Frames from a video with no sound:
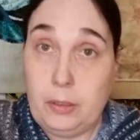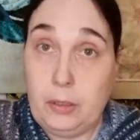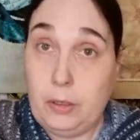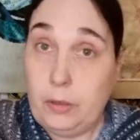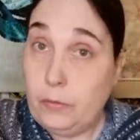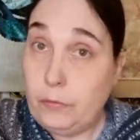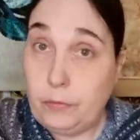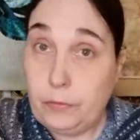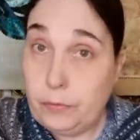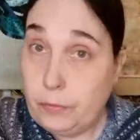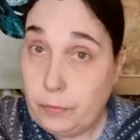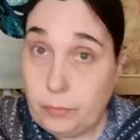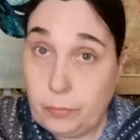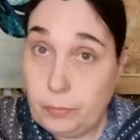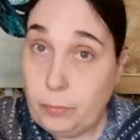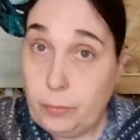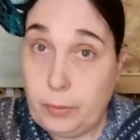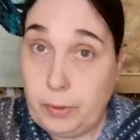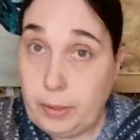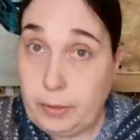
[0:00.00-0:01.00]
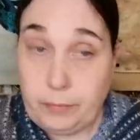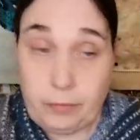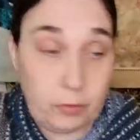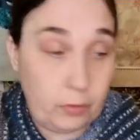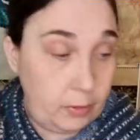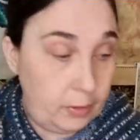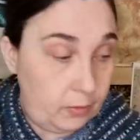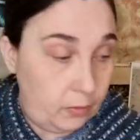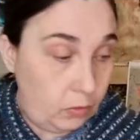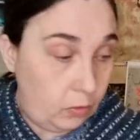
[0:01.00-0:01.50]
of
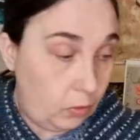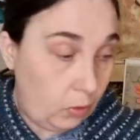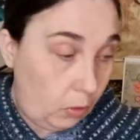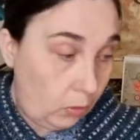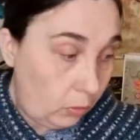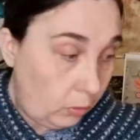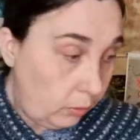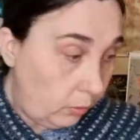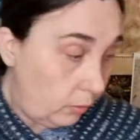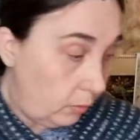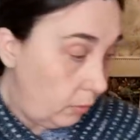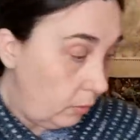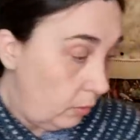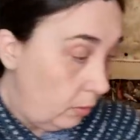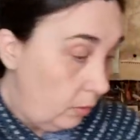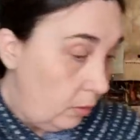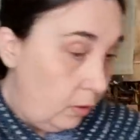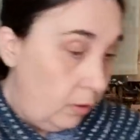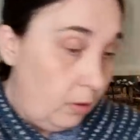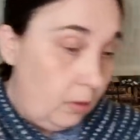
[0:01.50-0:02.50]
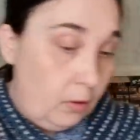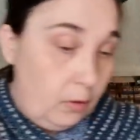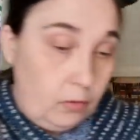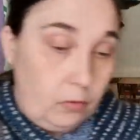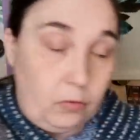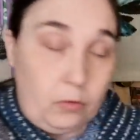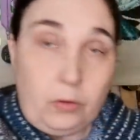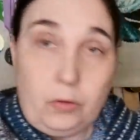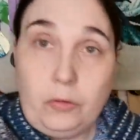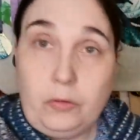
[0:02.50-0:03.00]
whatever it's called.
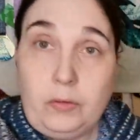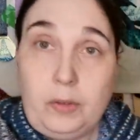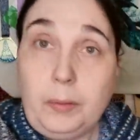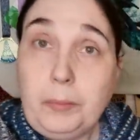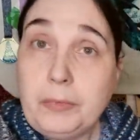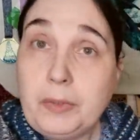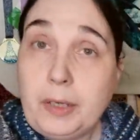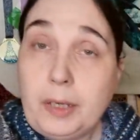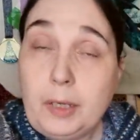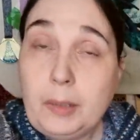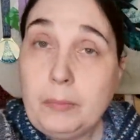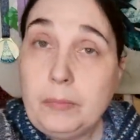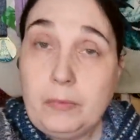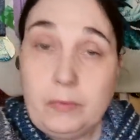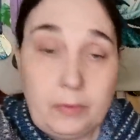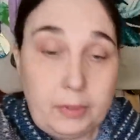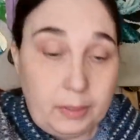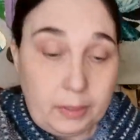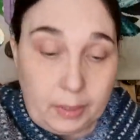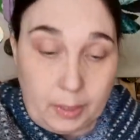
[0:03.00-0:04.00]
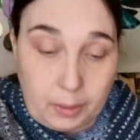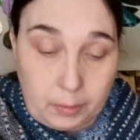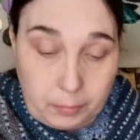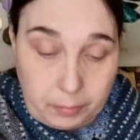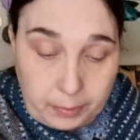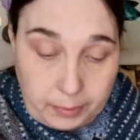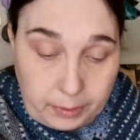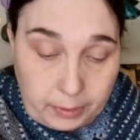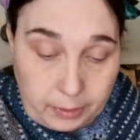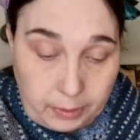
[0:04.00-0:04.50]
So sometimes it can
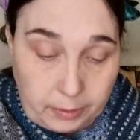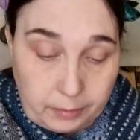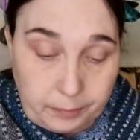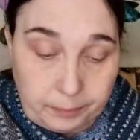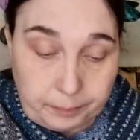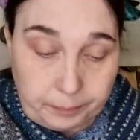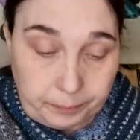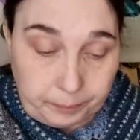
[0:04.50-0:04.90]
be,